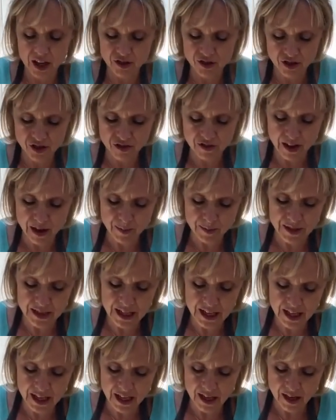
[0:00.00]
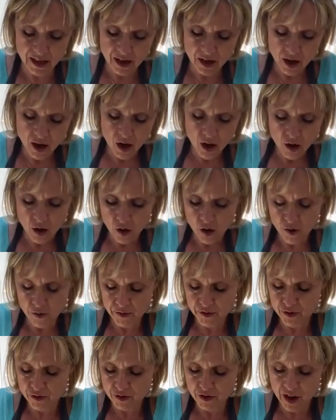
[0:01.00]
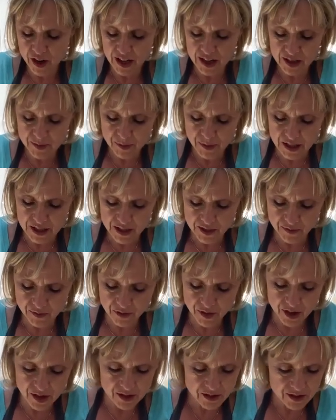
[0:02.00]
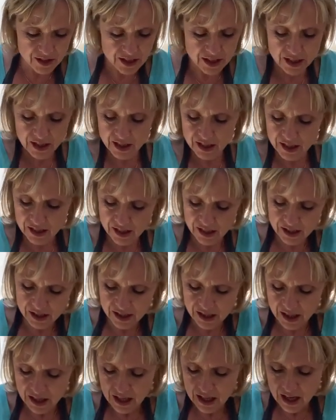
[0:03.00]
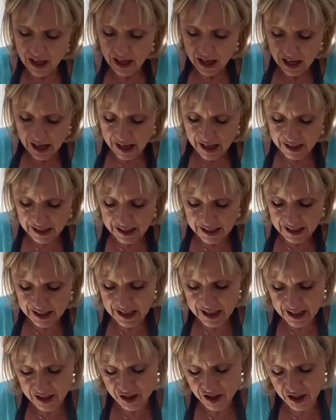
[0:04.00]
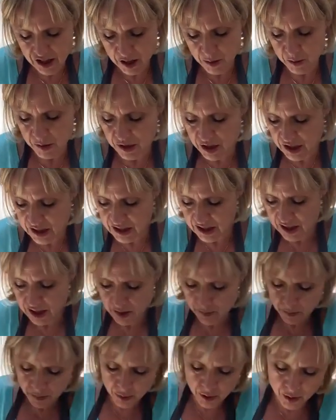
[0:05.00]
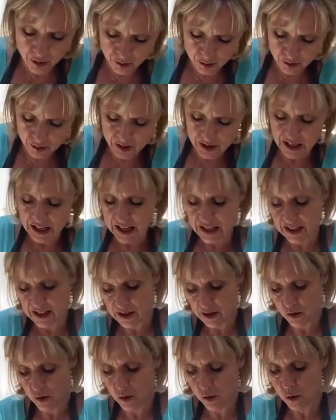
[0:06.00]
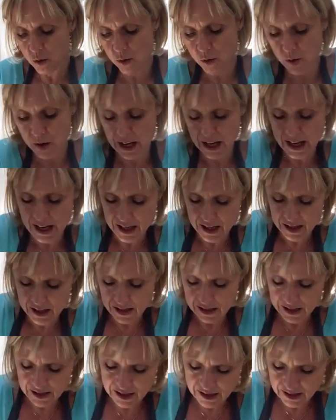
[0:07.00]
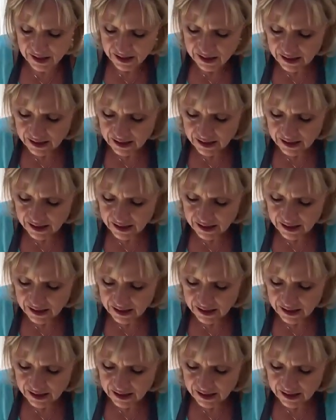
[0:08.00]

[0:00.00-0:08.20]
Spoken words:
got 100 grams here of dried mixed fruit. And literally we're just going to pull this all in.